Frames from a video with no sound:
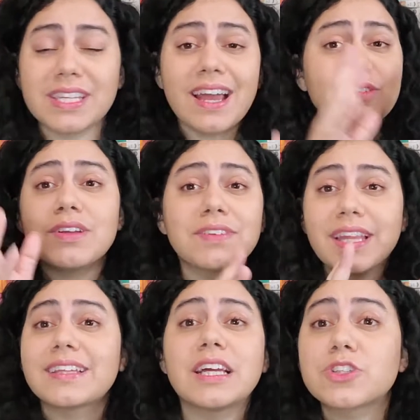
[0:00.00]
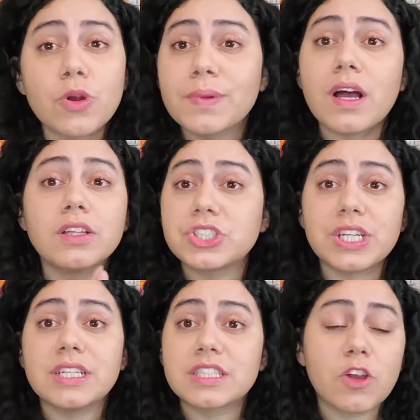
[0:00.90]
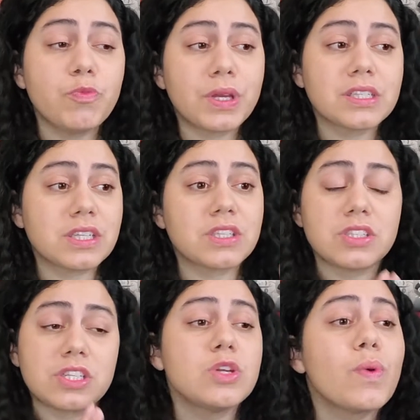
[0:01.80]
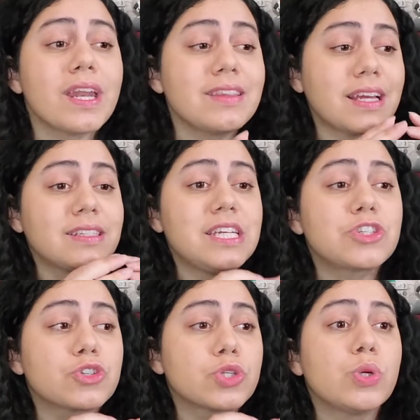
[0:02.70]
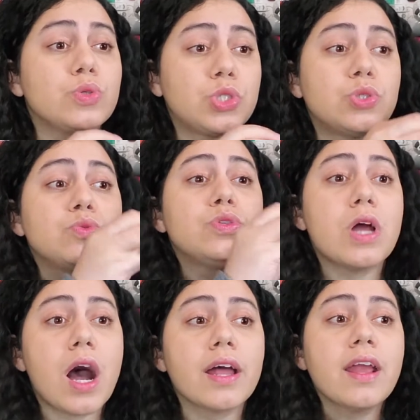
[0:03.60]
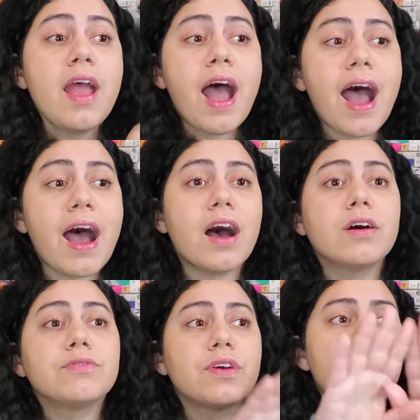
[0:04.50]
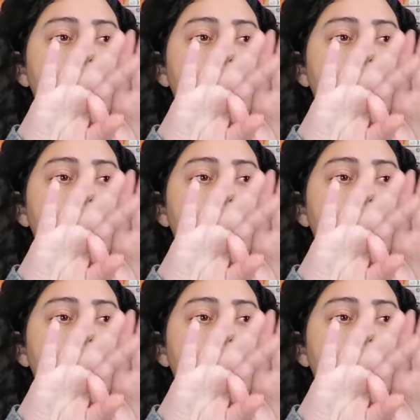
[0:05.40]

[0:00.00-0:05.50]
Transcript: And I don't even like that terminology in itself because it's insinuating that teachers who do not have